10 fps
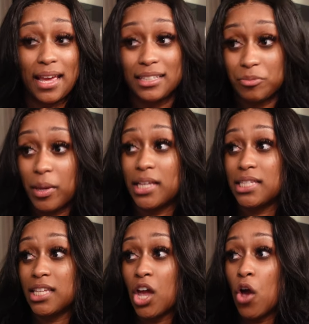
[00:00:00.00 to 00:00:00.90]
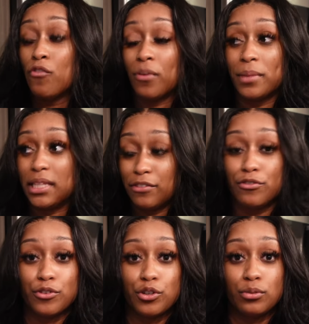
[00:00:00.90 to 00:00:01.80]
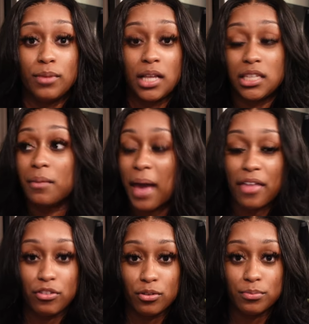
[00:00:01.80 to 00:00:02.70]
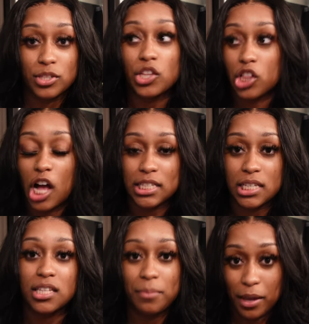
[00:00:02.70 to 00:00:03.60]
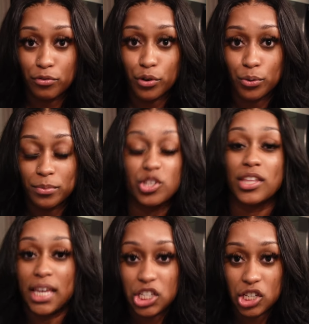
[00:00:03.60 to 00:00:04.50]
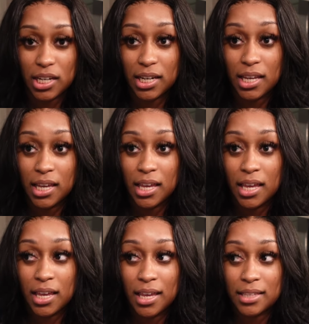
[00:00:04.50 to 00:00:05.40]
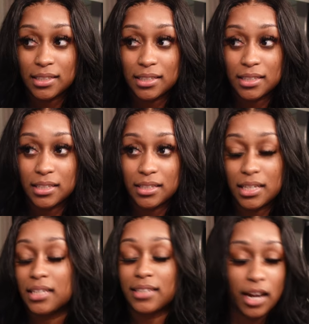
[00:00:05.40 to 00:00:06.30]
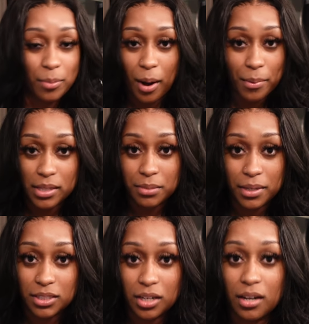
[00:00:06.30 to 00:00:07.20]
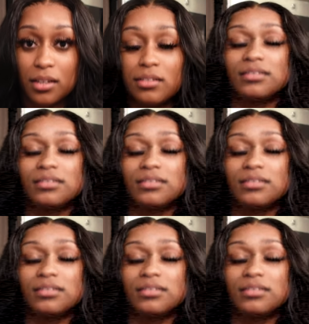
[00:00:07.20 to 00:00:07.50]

ass mess from the living room to the bathroom to the closet to the bedroom to the kitchen the entire apartment is a mess y'all